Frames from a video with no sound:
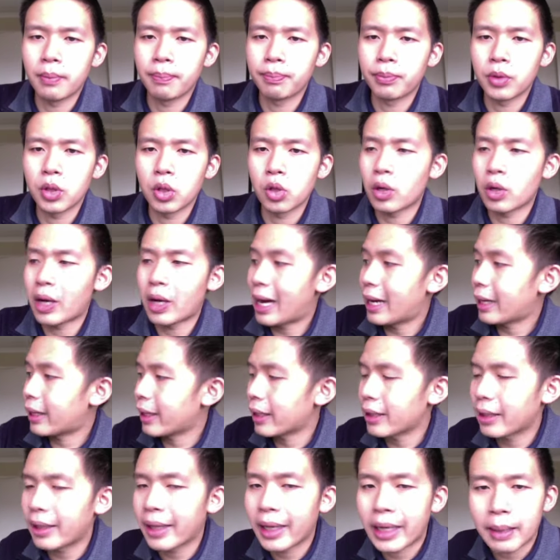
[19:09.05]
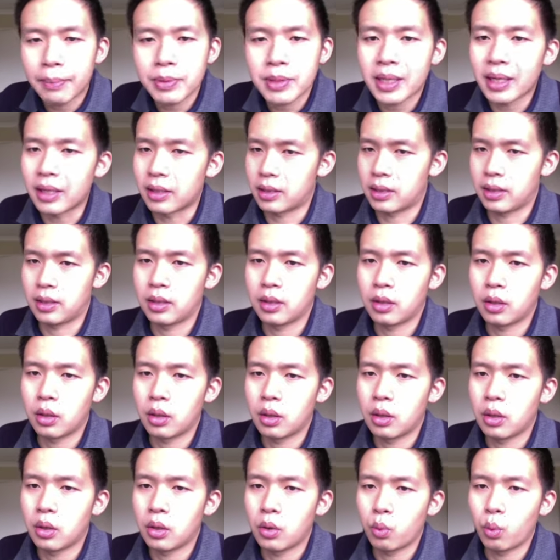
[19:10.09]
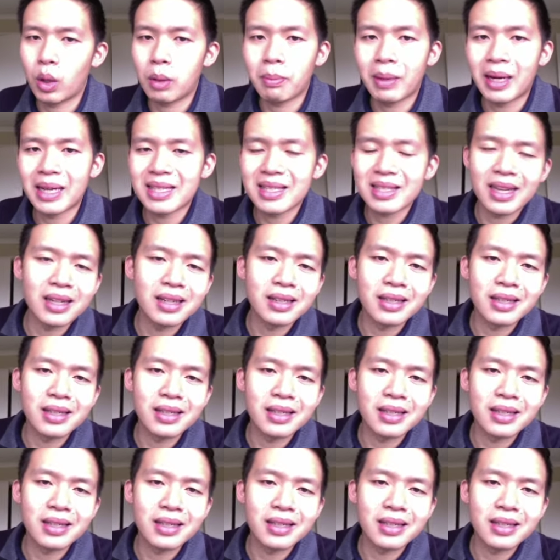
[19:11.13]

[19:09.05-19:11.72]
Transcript: You know, I can get upset when my son